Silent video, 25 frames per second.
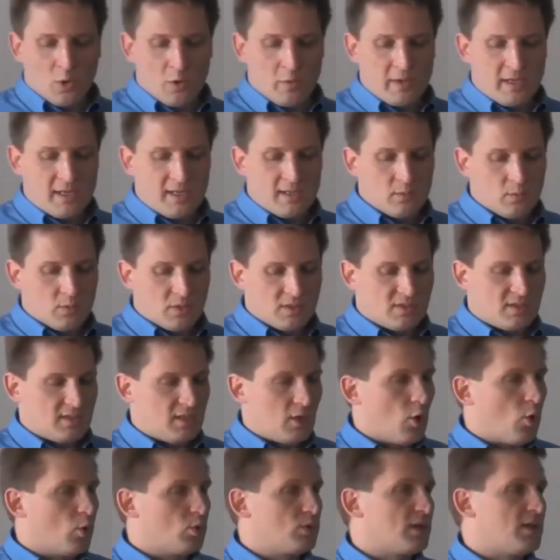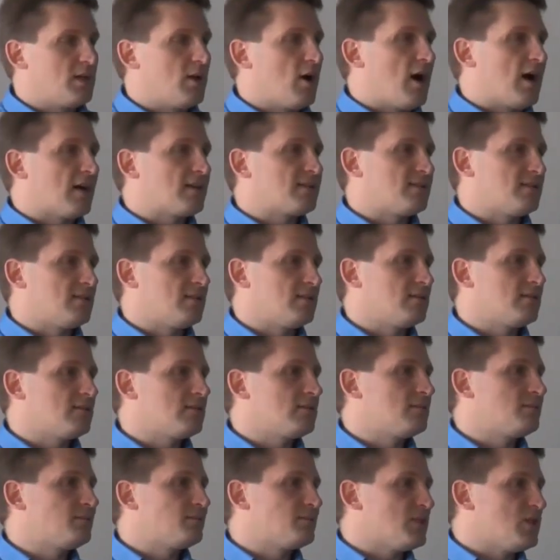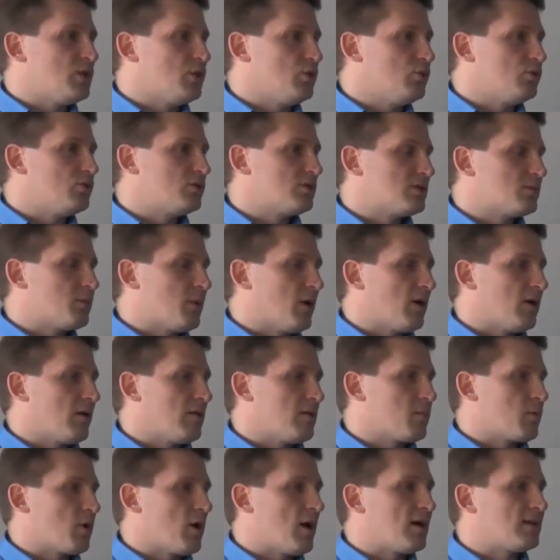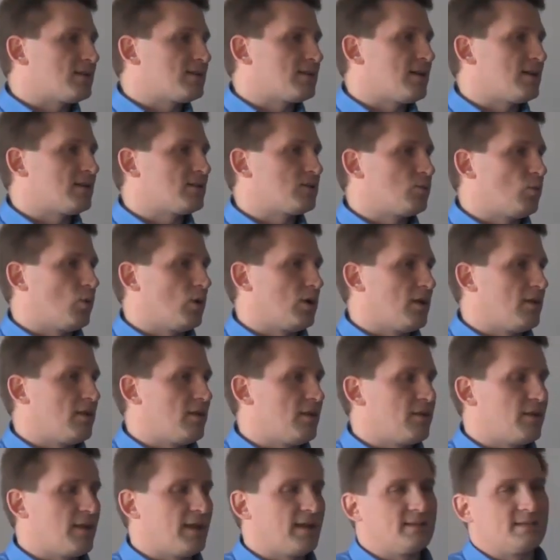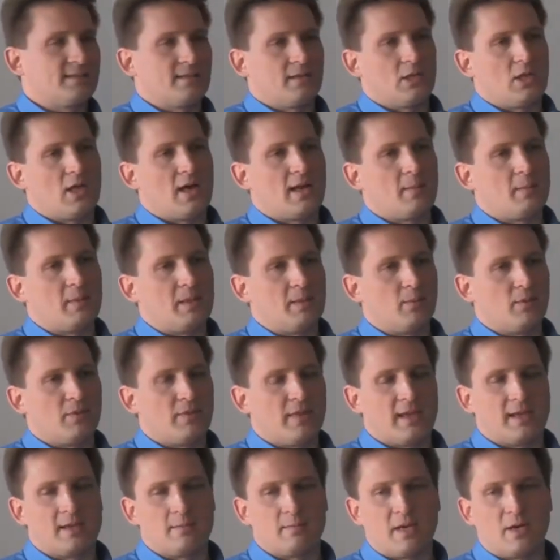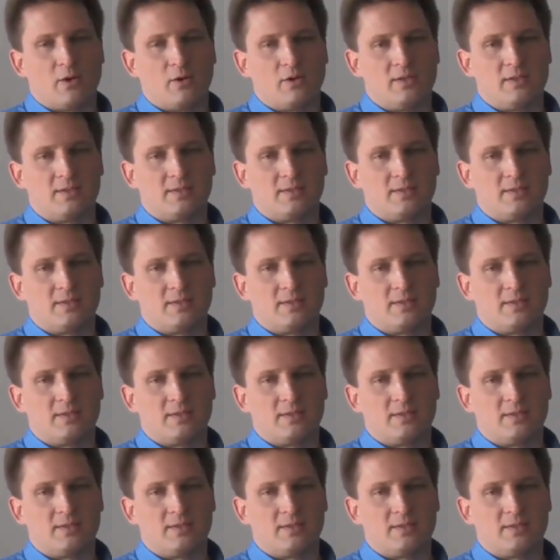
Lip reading: Chlorine was the only oxidant used as part of the process. One of the things that a lot of people think